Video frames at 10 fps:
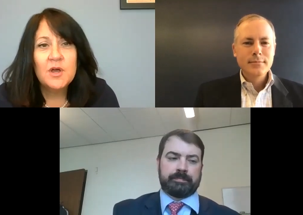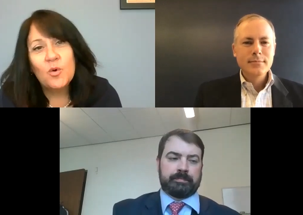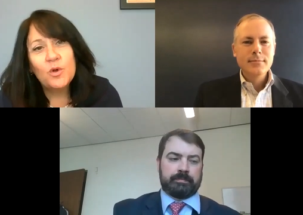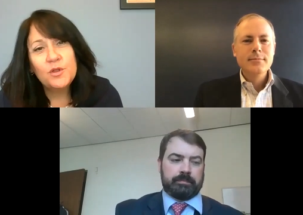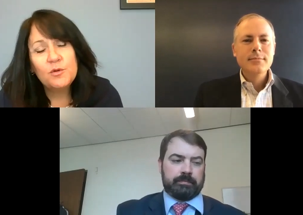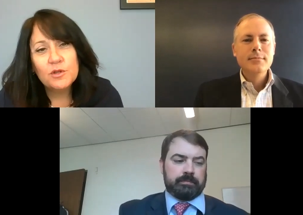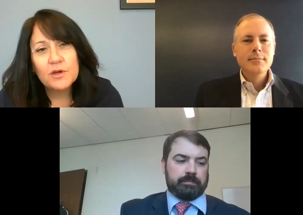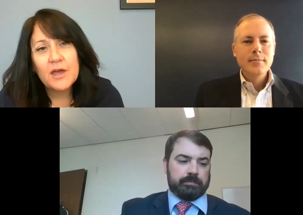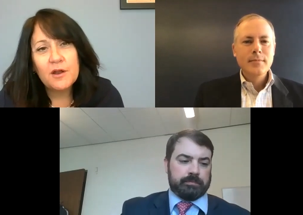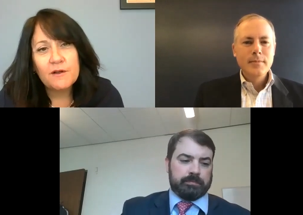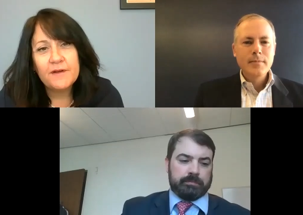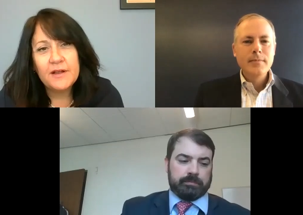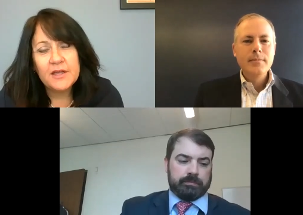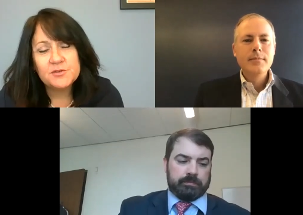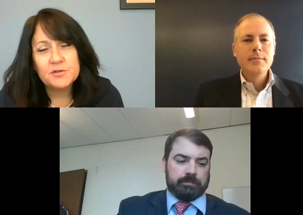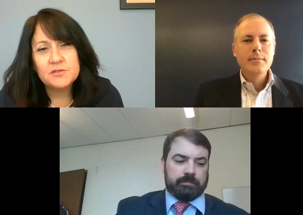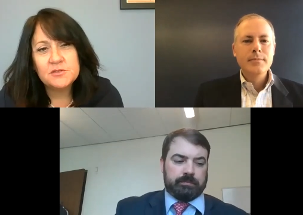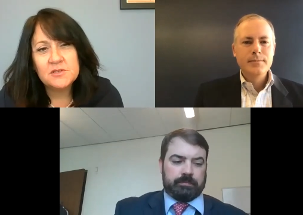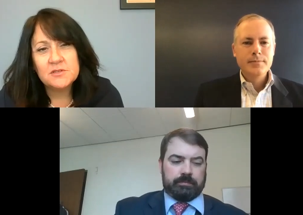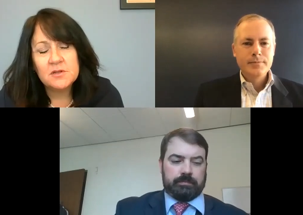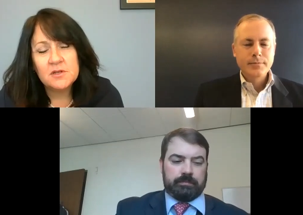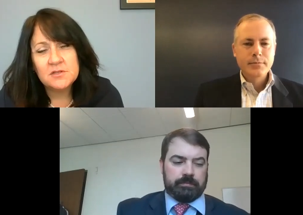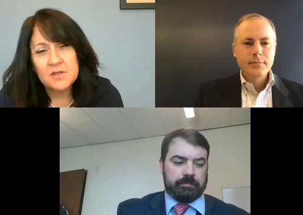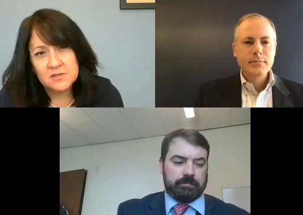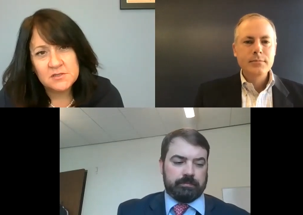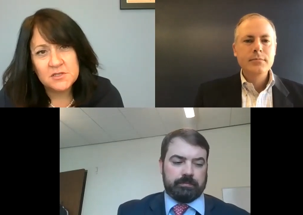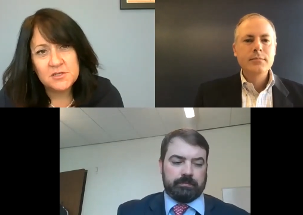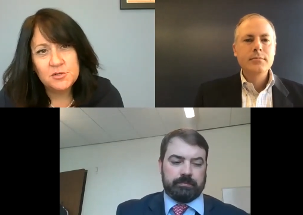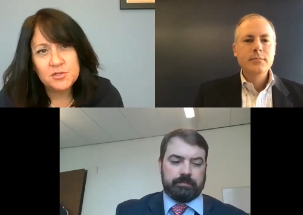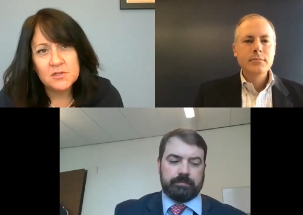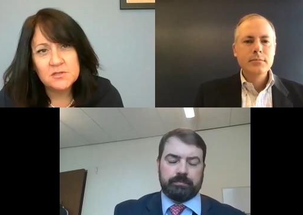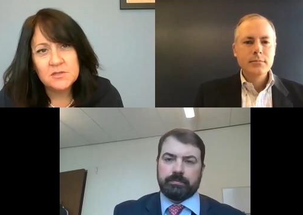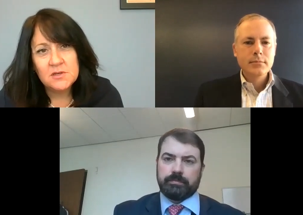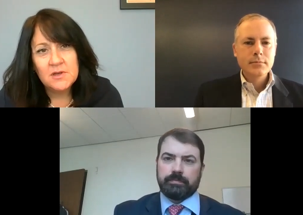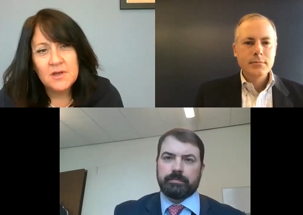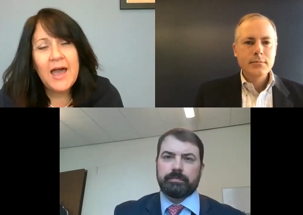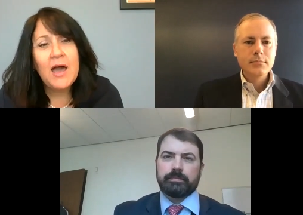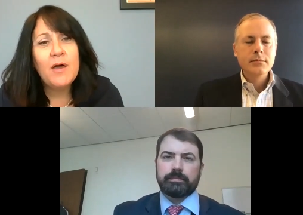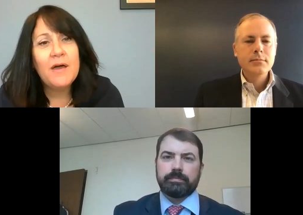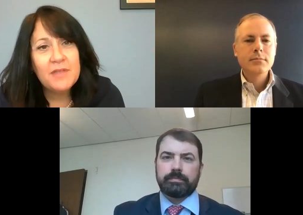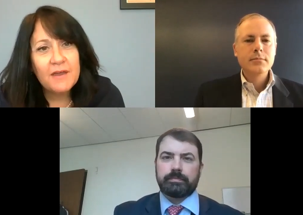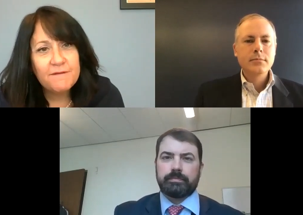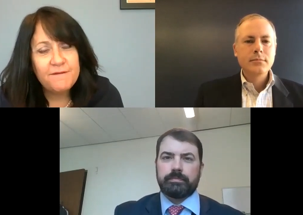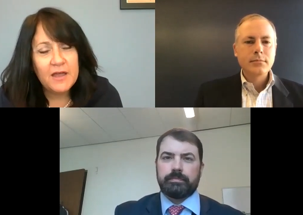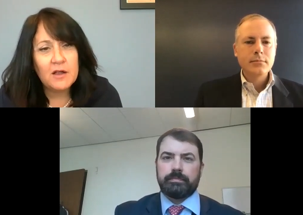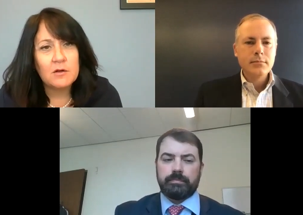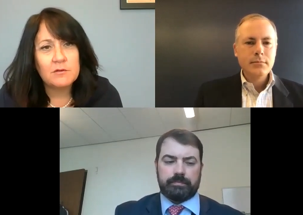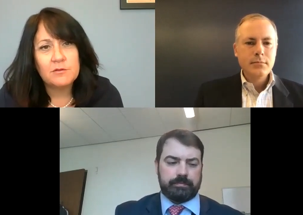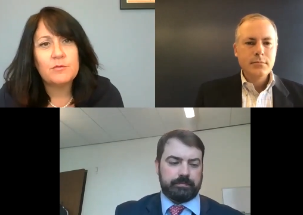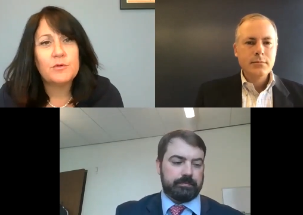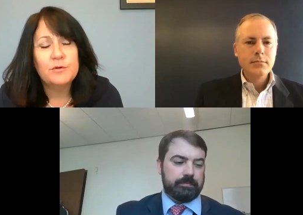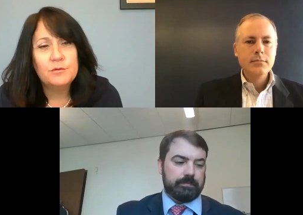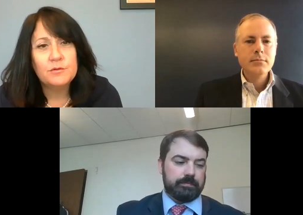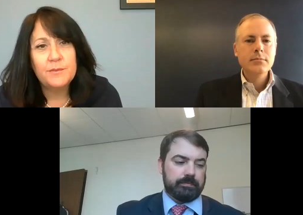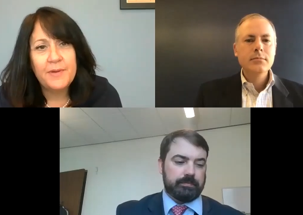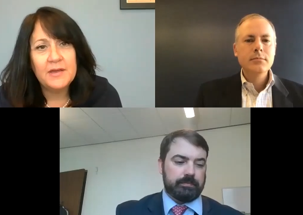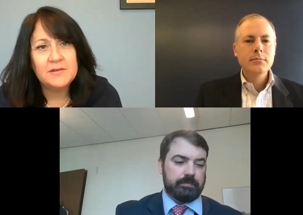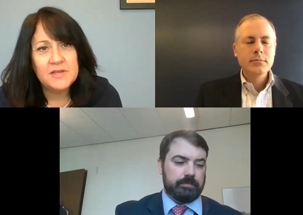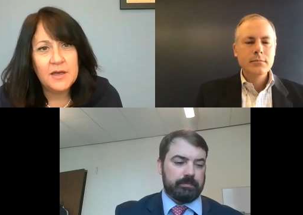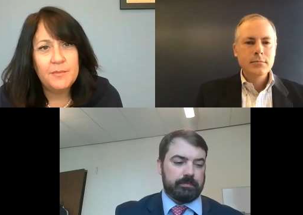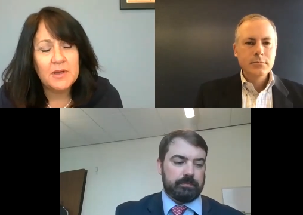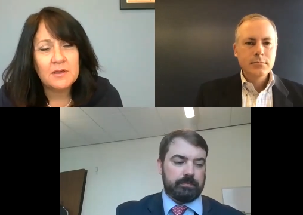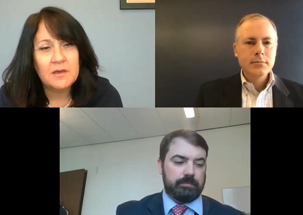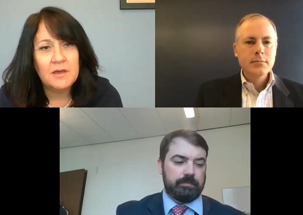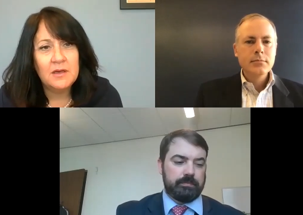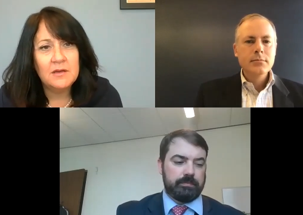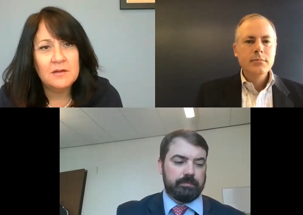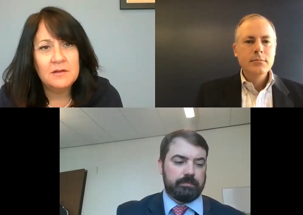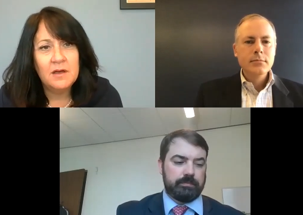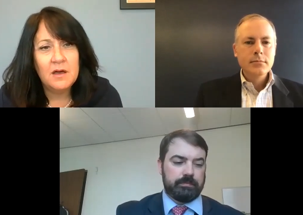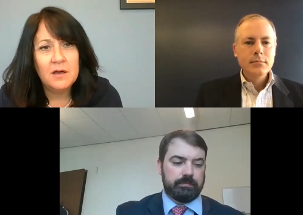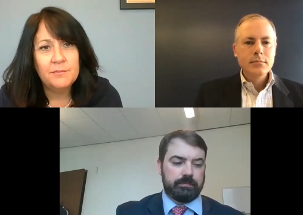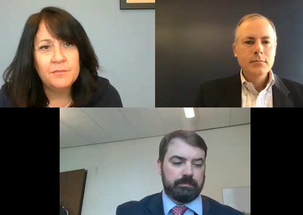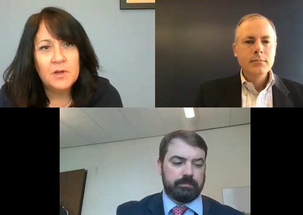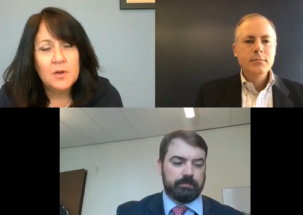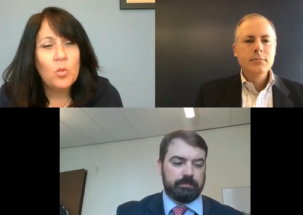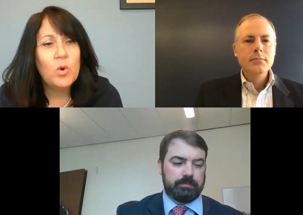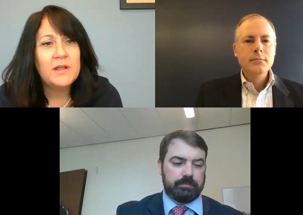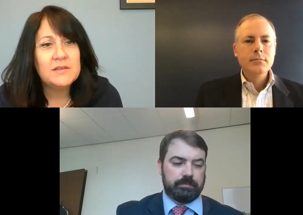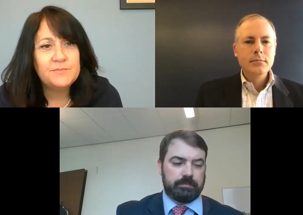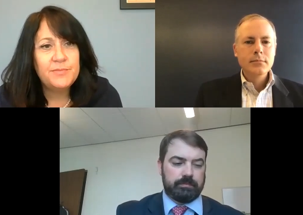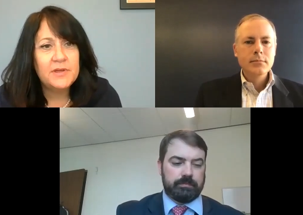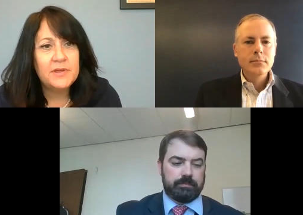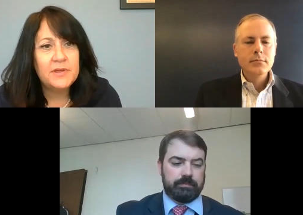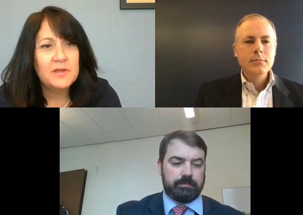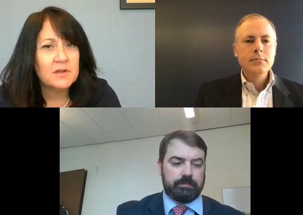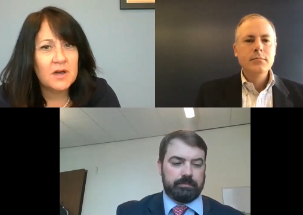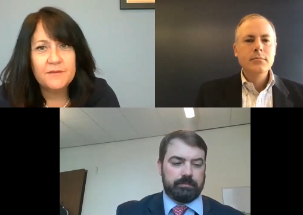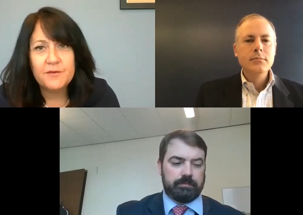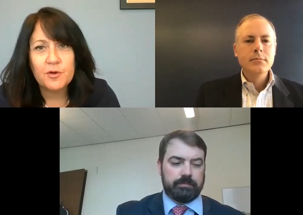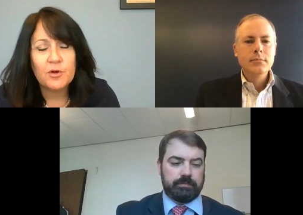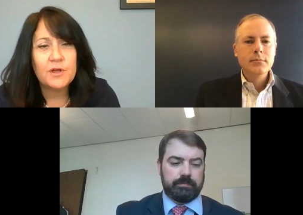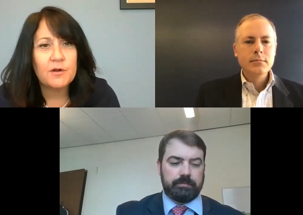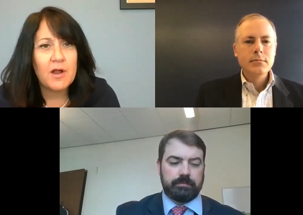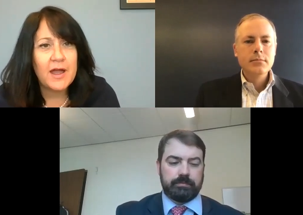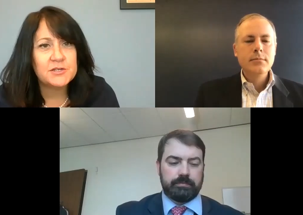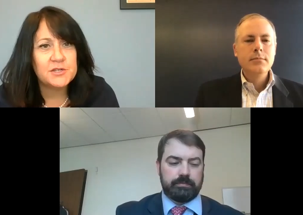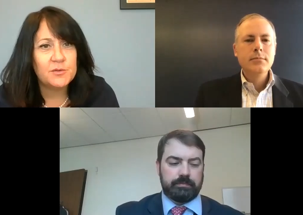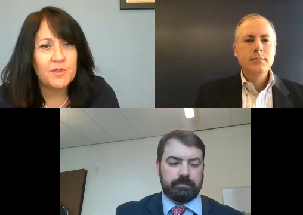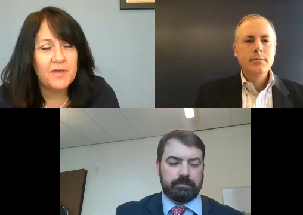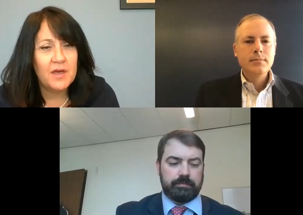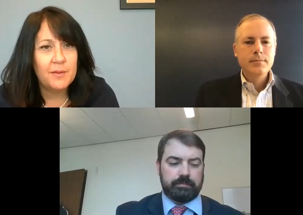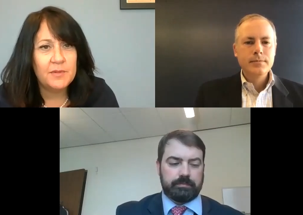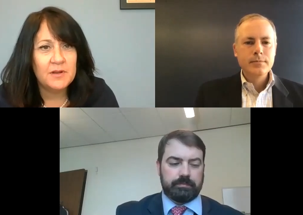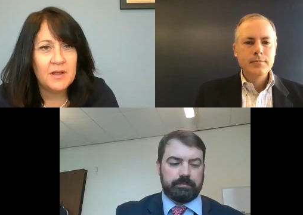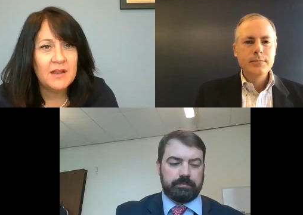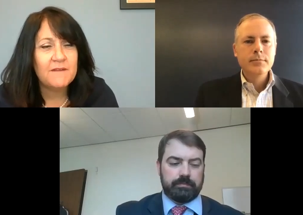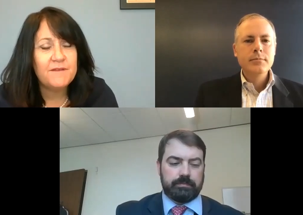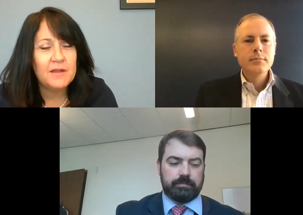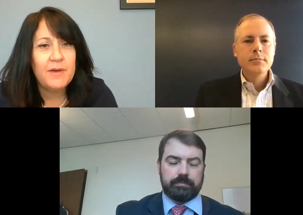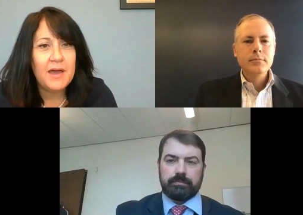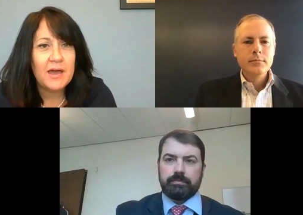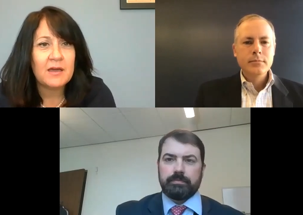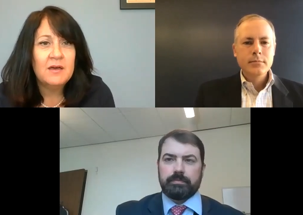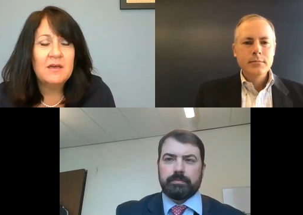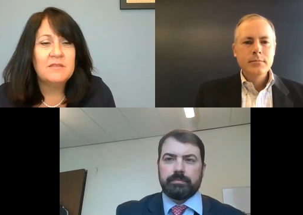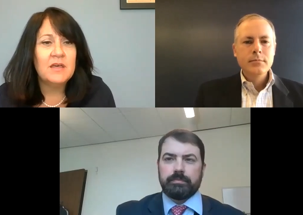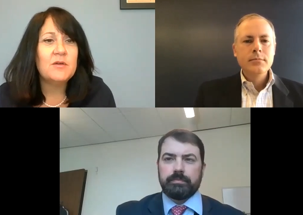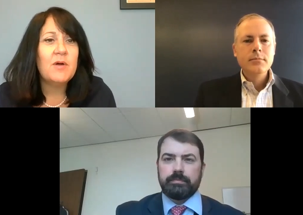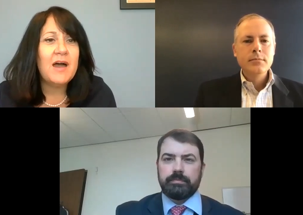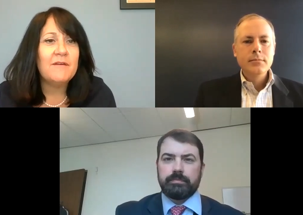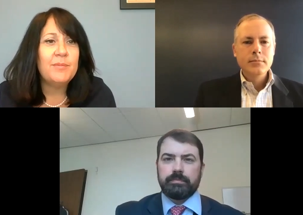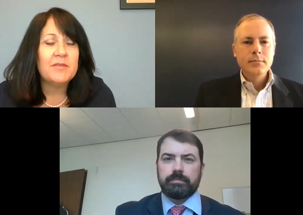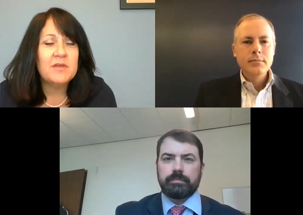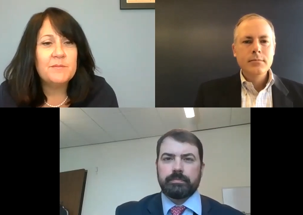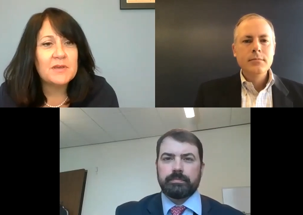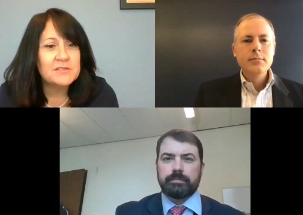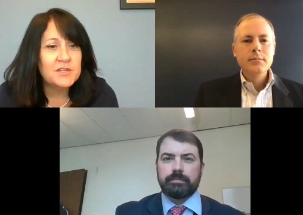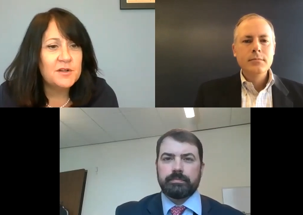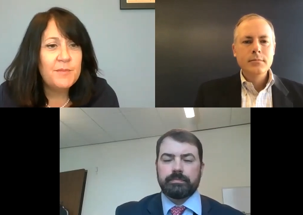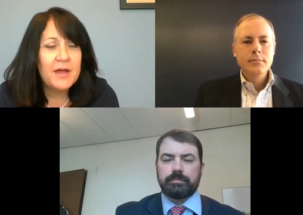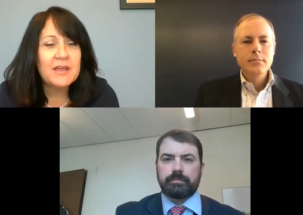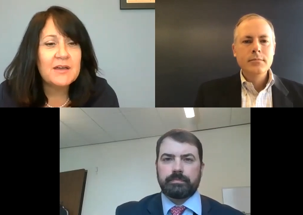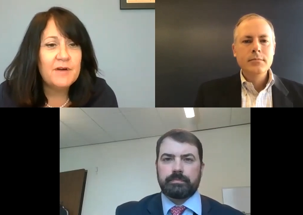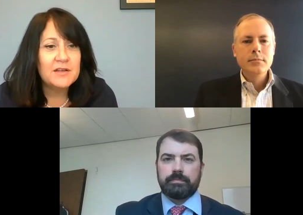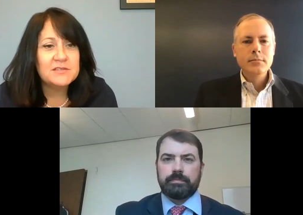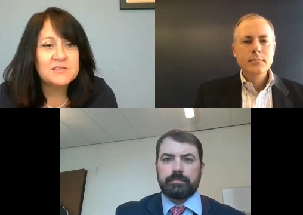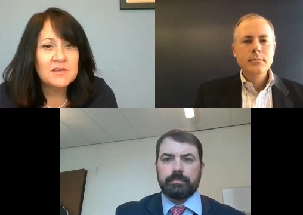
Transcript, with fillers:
Speaker 1: When you look at our financial institutions, how have they fared through the pandemic and um, what has been kind of your interaction with them and any feedback that you have about them because you know many of us